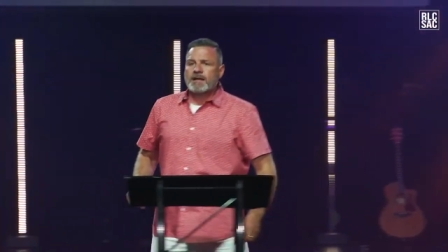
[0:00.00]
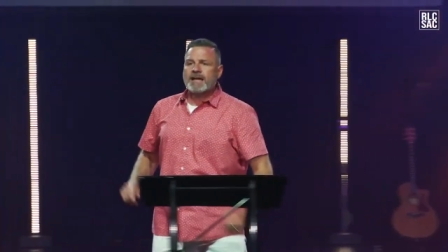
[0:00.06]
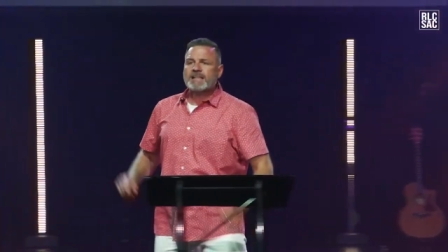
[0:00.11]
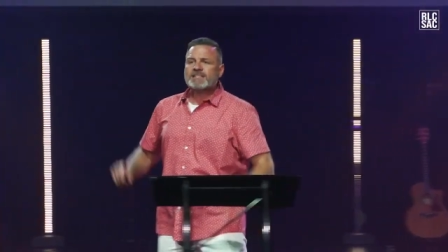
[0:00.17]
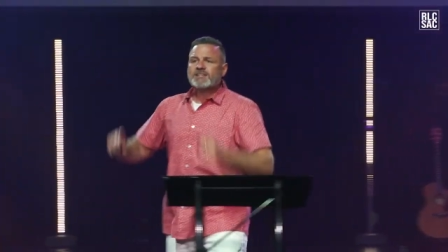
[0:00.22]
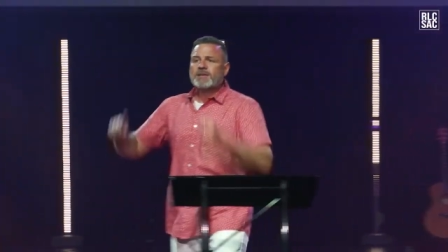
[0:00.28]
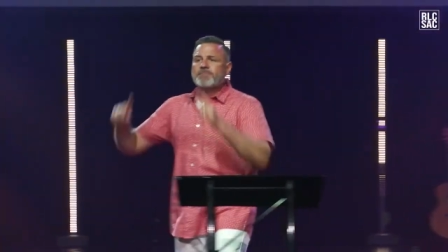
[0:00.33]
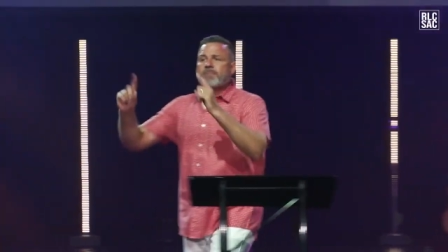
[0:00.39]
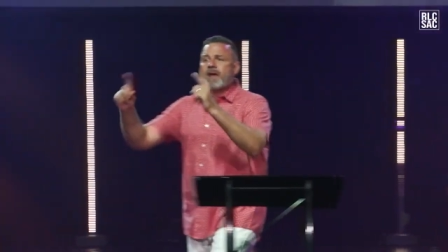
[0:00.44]

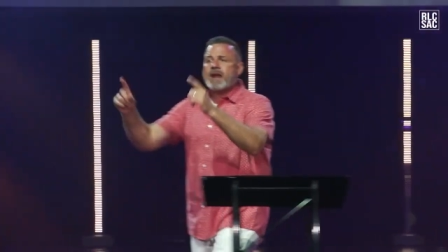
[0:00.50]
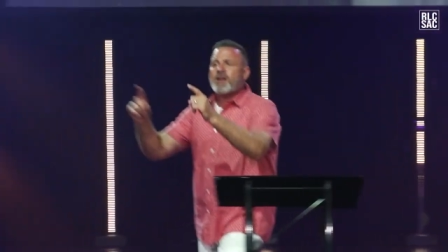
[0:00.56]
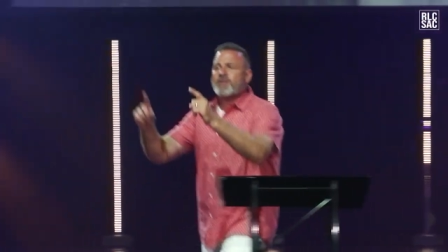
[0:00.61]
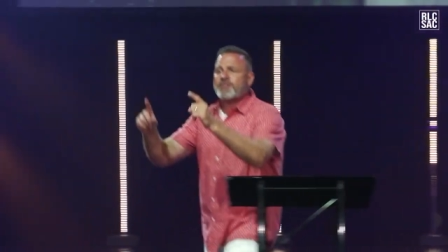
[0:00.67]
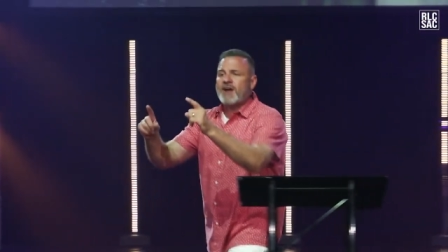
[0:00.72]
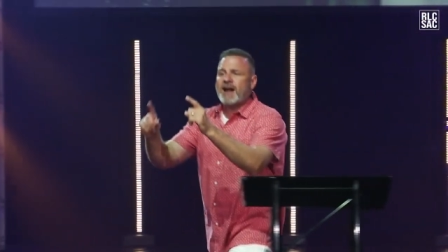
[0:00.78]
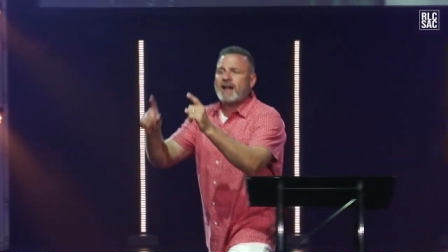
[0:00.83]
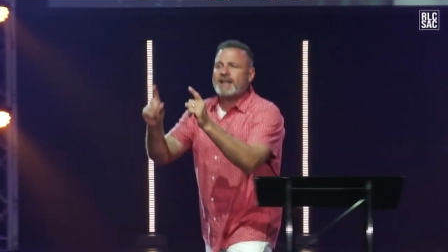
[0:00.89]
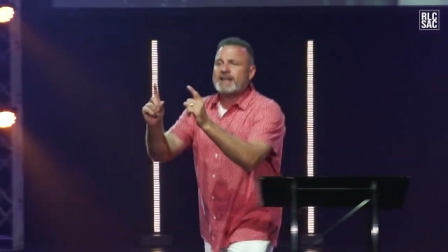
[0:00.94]
It's a
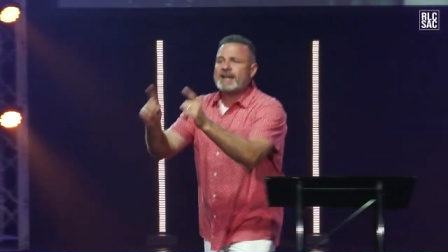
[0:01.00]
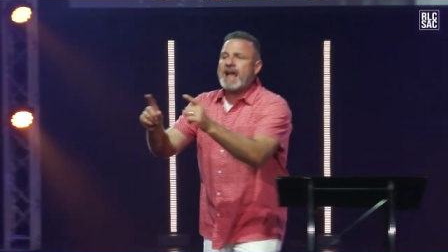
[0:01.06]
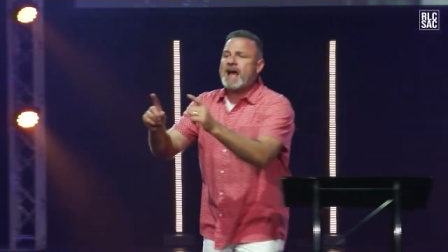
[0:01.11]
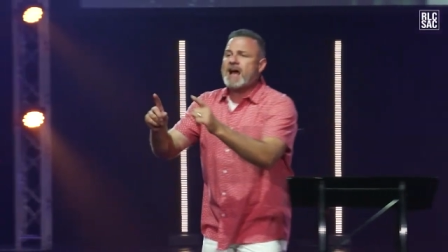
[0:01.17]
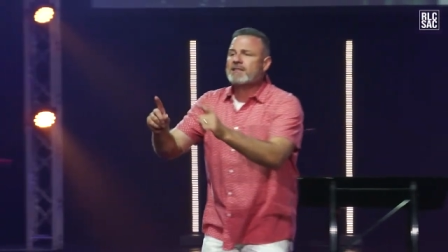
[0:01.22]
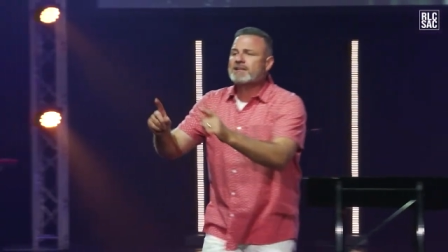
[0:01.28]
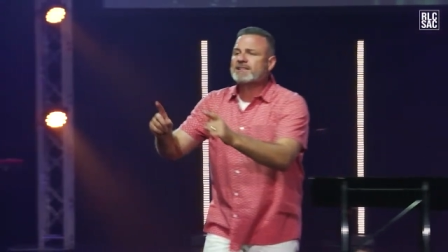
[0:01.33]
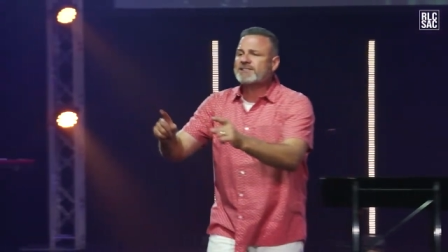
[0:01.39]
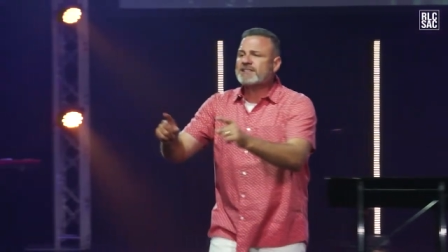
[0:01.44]
marathon. And
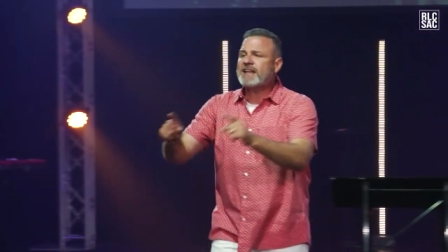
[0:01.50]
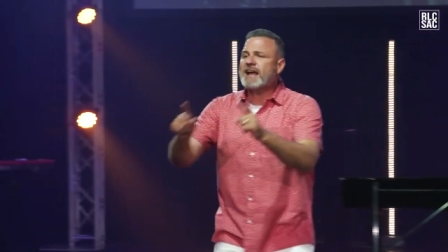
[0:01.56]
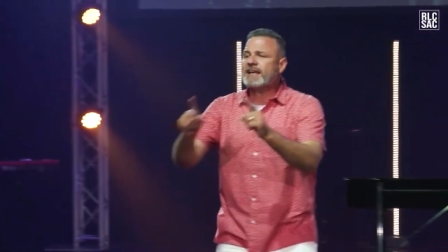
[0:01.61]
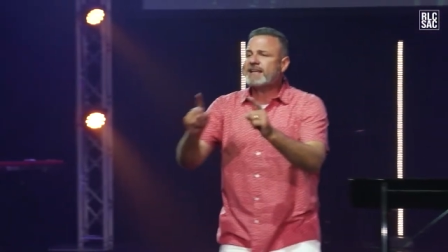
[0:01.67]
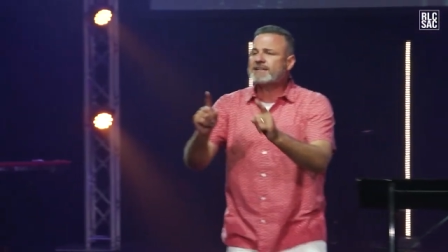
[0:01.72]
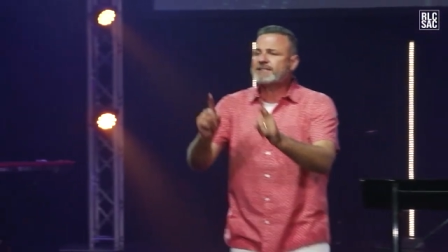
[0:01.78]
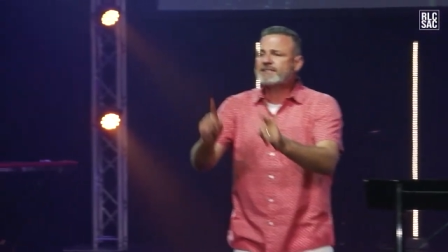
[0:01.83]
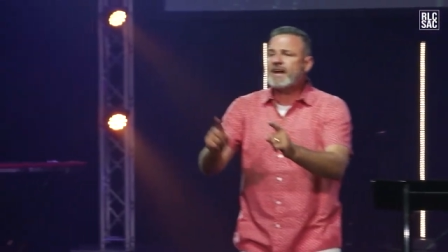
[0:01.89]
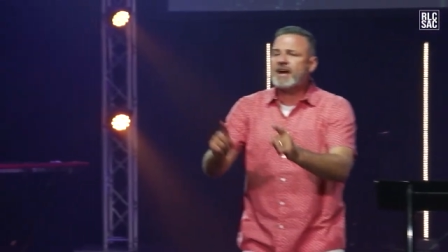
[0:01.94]
now, listen, I
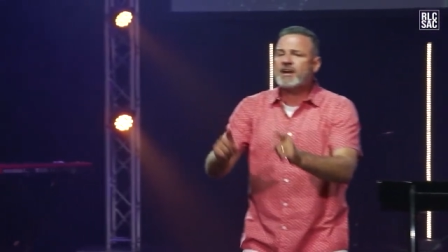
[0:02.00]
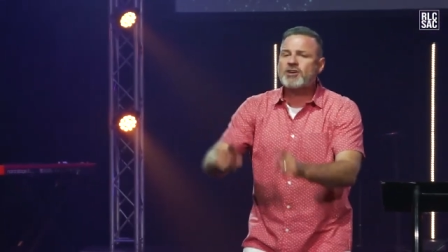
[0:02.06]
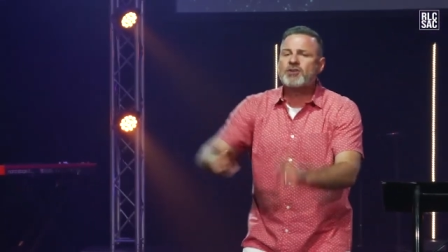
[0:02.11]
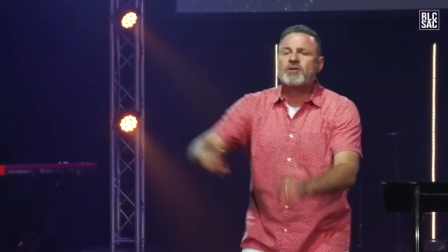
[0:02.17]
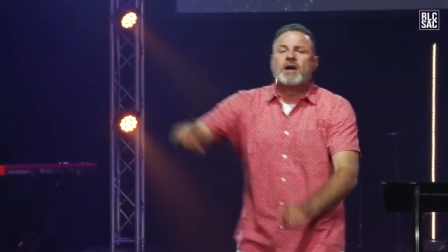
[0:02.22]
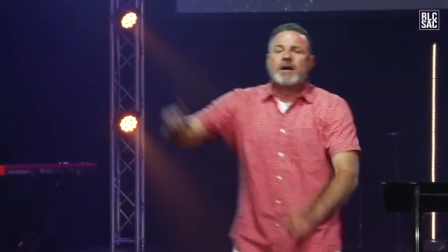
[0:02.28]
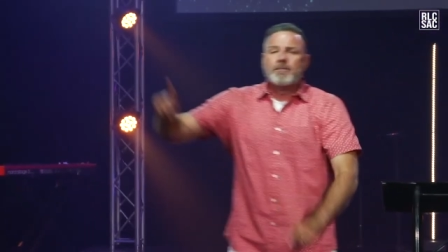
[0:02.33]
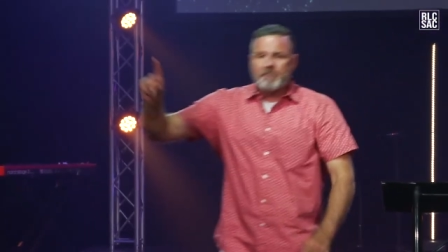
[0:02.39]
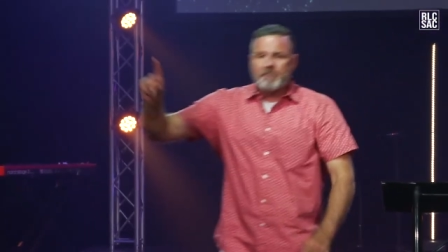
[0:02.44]
can tell you,